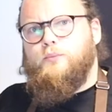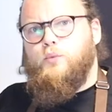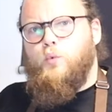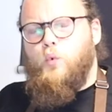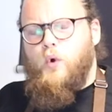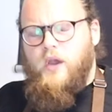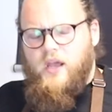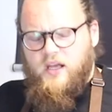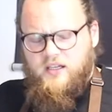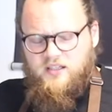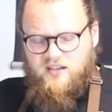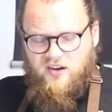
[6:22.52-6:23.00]

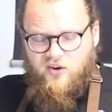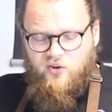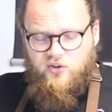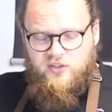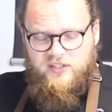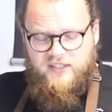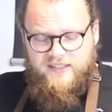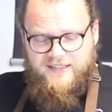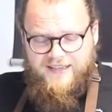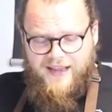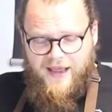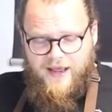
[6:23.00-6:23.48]
we had
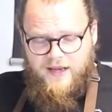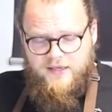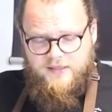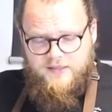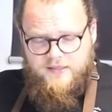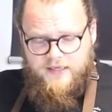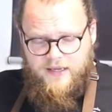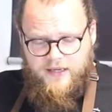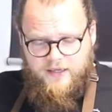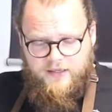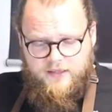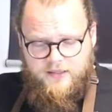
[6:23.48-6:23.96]
only 10
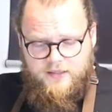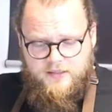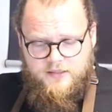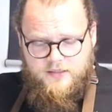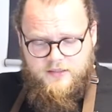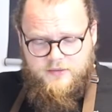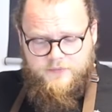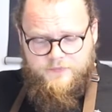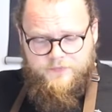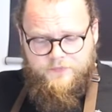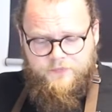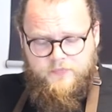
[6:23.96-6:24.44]

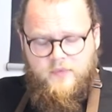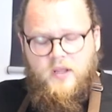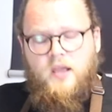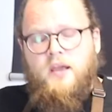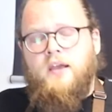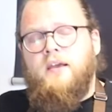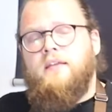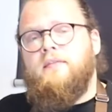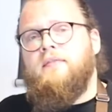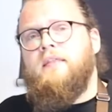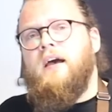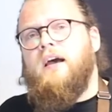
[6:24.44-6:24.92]
seconds.
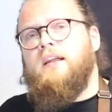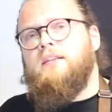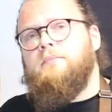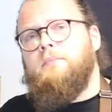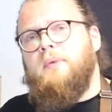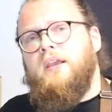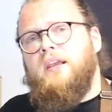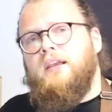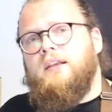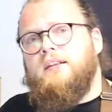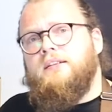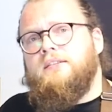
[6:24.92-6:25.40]
That
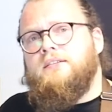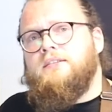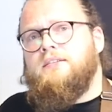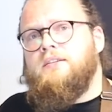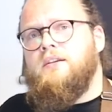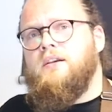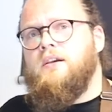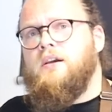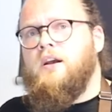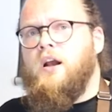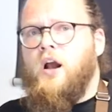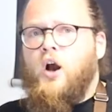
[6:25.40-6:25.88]

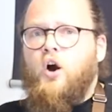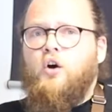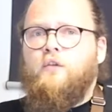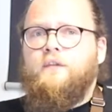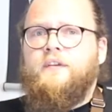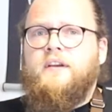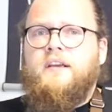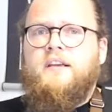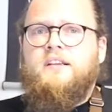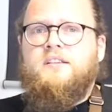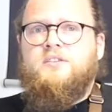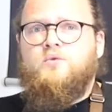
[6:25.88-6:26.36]
means
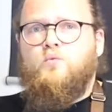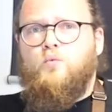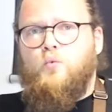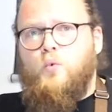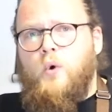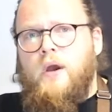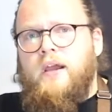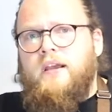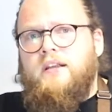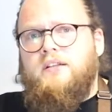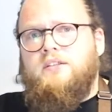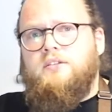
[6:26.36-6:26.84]
coffee is
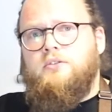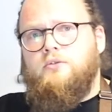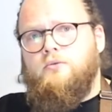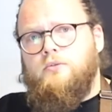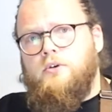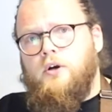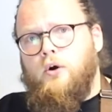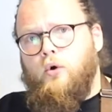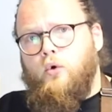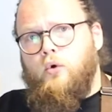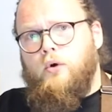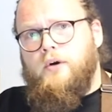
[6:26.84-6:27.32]
way too
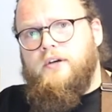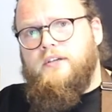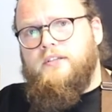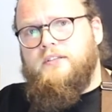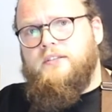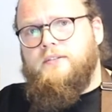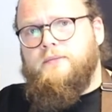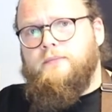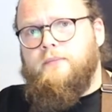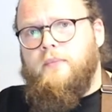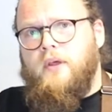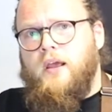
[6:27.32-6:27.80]

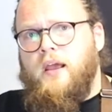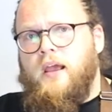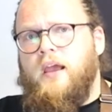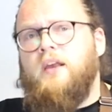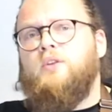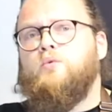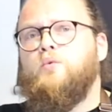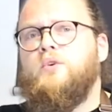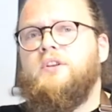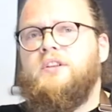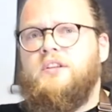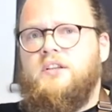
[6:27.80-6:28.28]
coarse
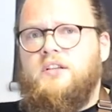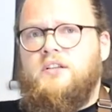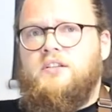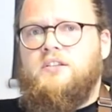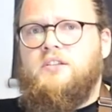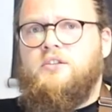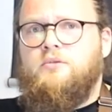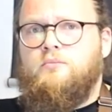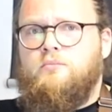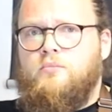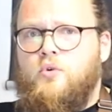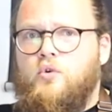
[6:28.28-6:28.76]
and we need
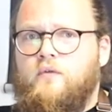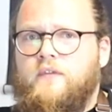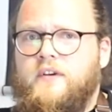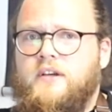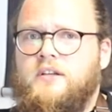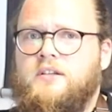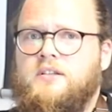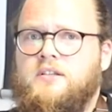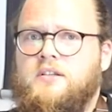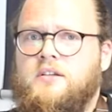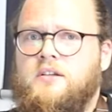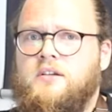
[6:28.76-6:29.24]
to move
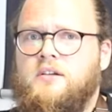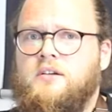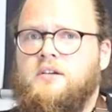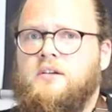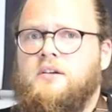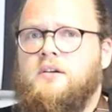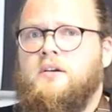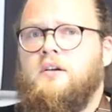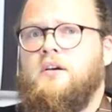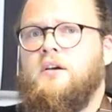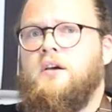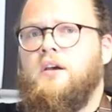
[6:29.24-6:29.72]
it
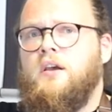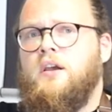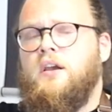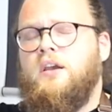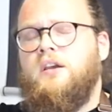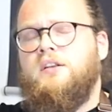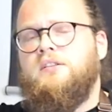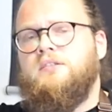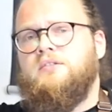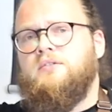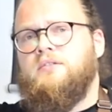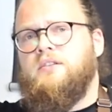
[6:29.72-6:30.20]

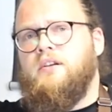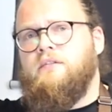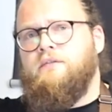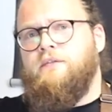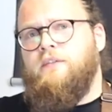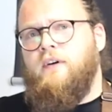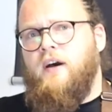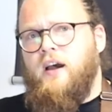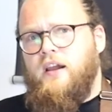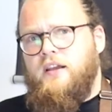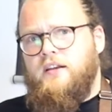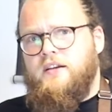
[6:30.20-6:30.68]
into the
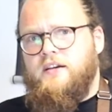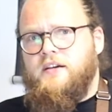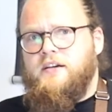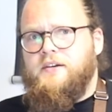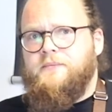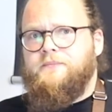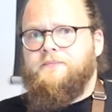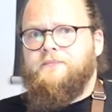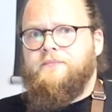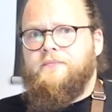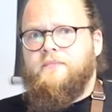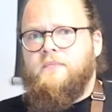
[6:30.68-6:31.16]
finer
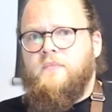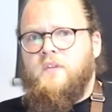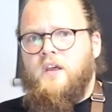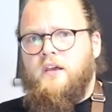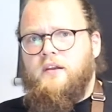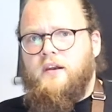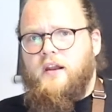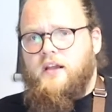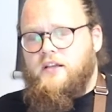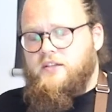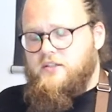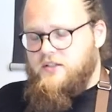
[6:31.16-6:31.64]

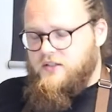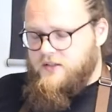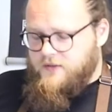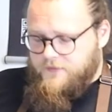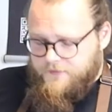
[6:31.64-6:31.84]
direction.